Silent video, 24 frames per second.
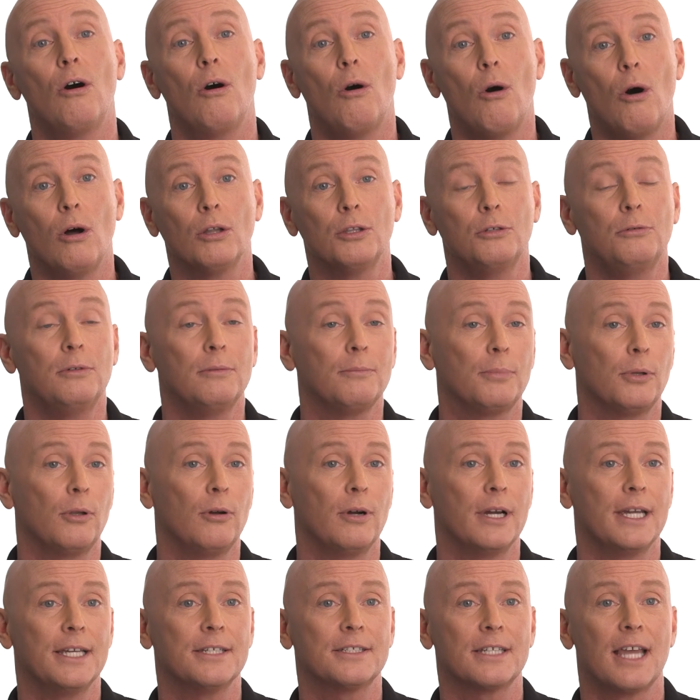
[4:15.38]
all new
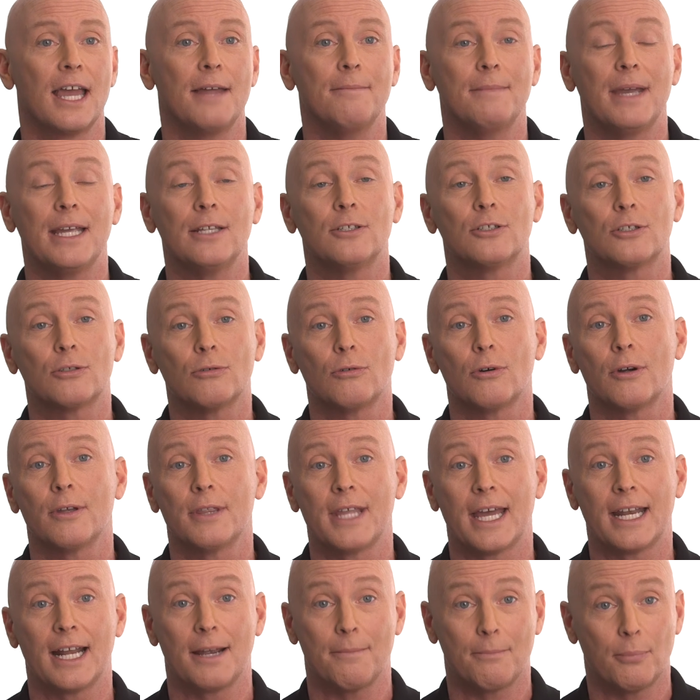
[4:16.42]
employees and made sure
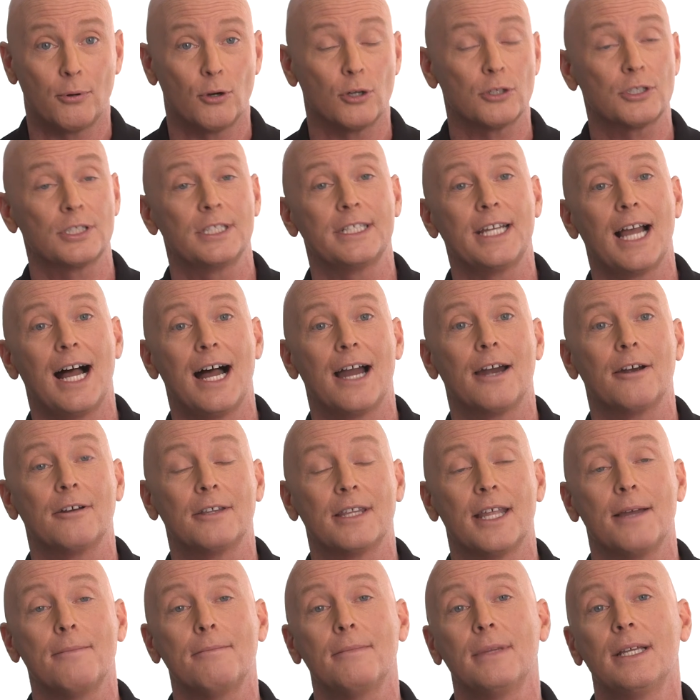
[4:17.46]
that I personally
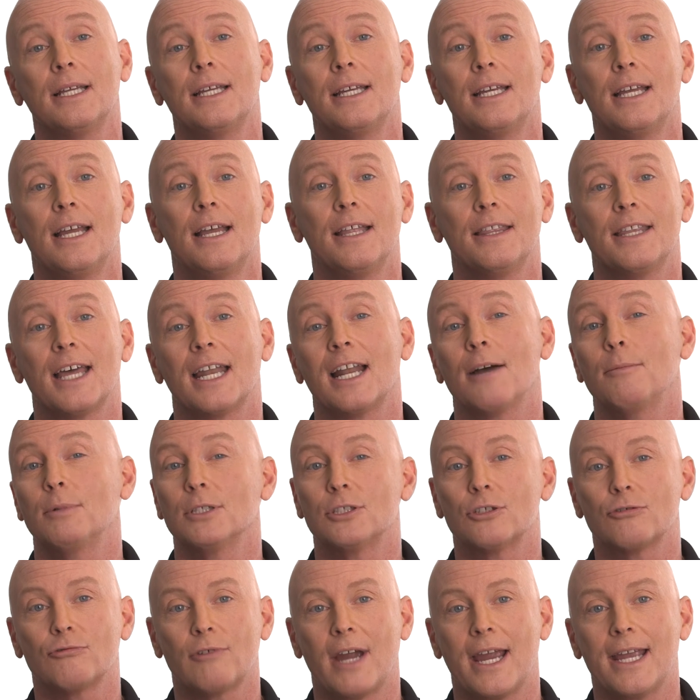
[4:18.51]
hired them, that I
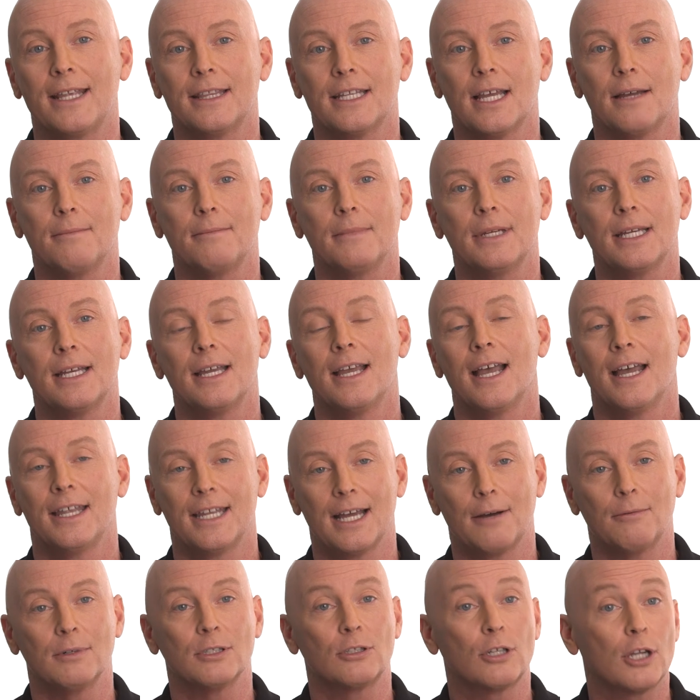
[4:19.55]
would train them,
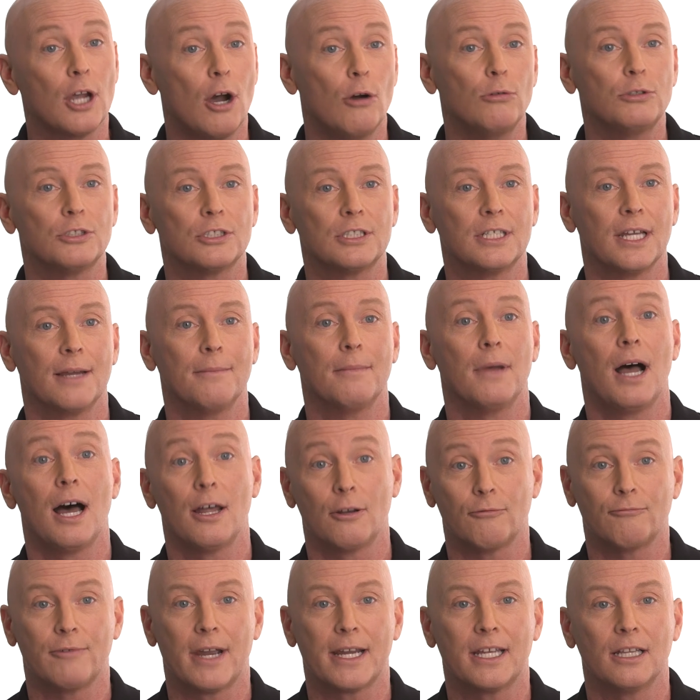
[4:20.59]
and I would coach them
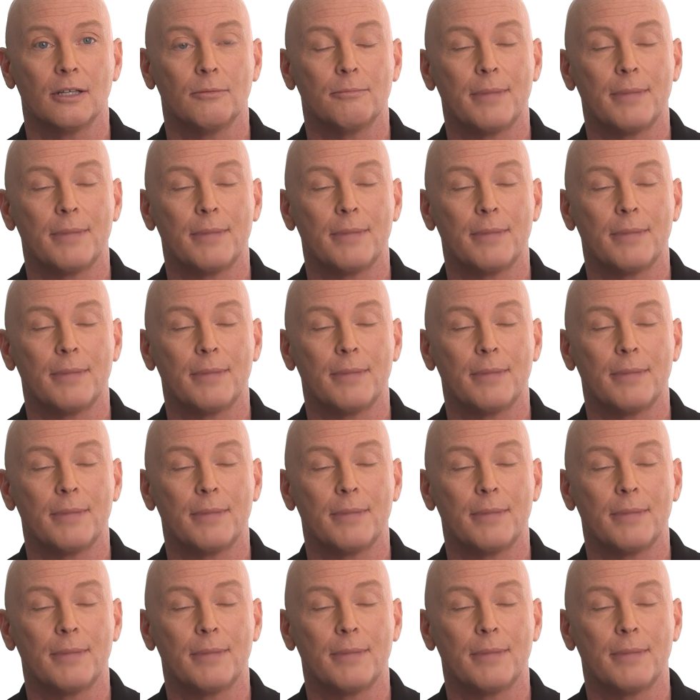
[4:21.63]
on a regular